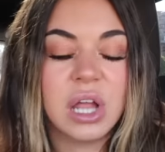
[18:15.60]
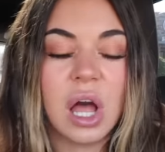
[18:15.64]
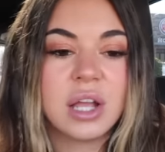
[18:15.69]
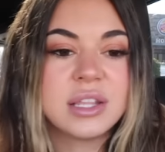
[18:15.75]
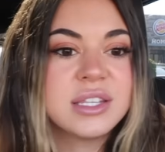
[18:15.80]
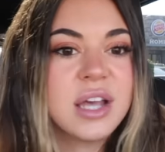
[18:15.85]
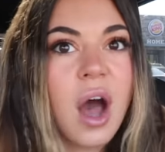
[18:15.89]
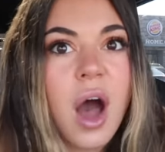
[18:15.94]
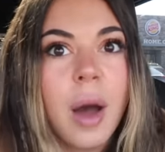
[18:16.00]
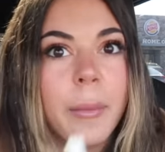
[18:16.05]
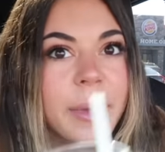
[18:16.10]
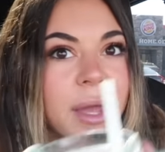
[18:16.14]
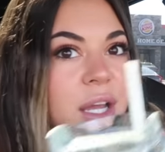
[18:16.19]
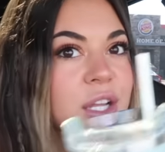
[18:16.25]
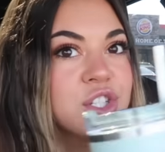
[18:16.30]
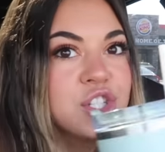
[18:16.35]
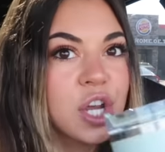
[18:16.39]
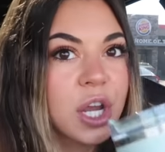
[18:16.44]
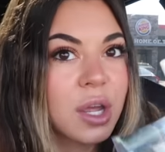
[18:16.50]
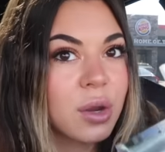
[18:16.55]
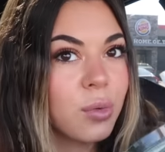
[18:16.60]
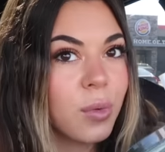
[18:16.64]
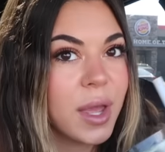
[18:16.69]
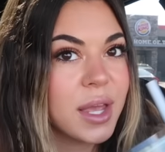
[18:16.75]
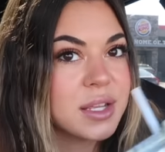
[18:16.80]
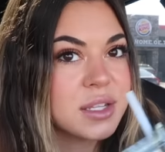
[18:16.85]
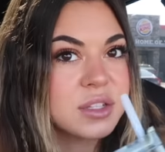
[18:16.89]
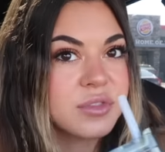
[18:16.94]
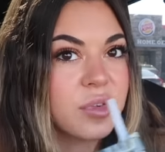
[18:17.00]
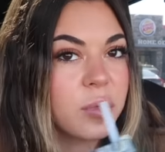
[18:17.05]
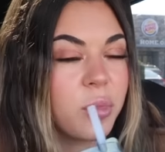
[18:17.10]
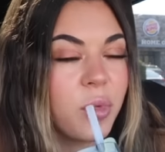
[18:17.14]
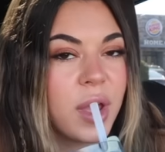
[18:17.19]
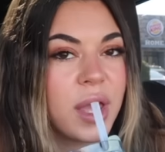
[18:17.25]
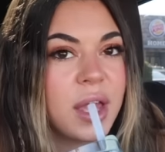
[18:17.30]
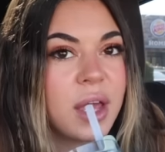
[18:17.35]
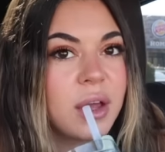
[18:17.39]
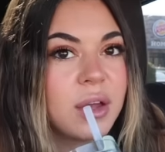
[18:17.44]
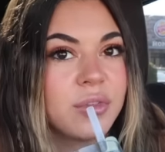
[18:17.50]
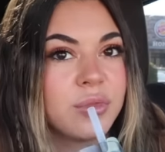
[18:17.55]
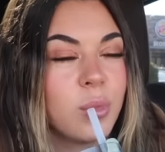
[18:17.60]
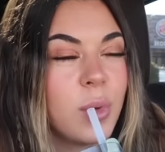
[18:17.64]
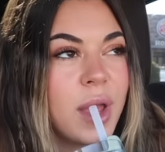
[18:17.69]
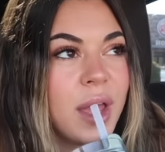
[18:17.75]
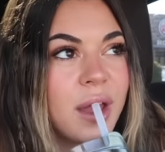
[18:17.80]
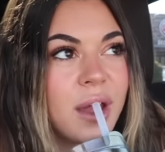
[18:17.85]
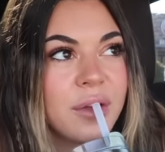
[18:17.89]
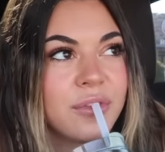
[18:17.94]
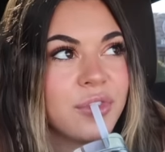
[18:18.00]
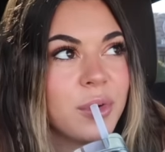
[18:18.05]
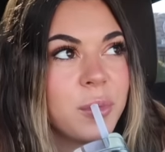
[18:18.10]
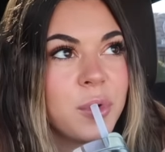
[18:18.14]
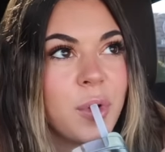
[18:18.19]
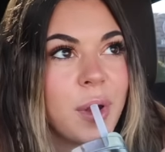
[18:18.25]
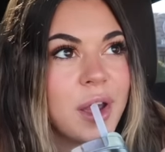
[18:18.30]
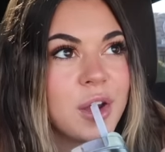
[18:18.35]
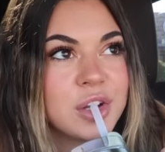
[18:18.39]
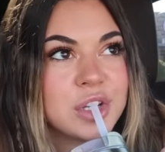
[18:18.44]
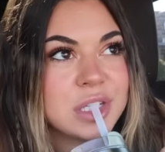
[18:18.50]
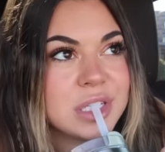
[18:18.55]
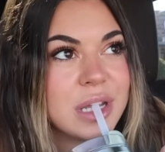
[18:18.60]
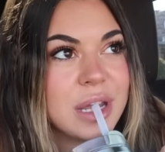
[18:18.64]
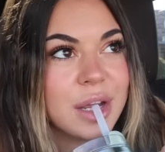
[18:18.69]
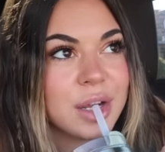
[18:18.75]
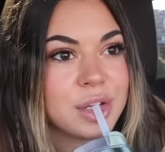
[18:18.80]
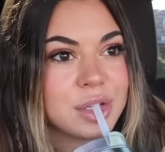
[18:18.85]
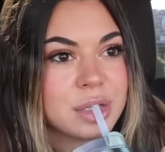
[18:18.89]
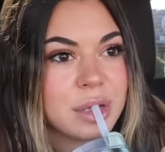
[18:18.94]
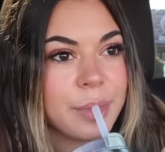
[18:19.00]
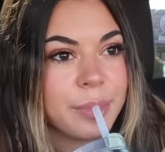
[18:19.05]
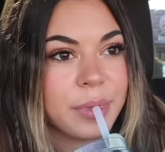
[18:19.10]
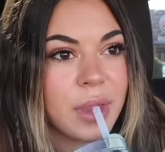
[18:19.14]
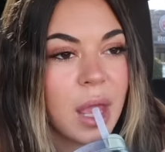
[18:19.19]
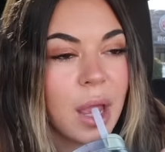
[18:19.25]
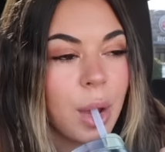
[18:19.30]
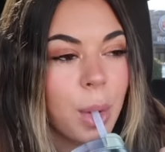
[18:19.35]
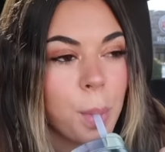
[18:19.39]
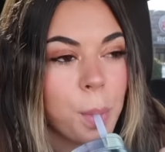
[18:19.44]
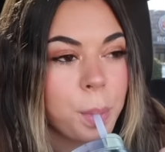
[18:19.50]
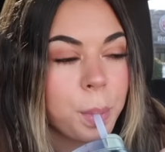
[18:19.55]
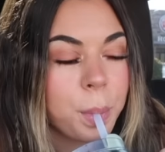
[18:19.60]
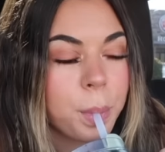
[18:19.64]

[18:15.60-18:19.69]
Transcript: atomic chicken wings from from Quaker Steak or something.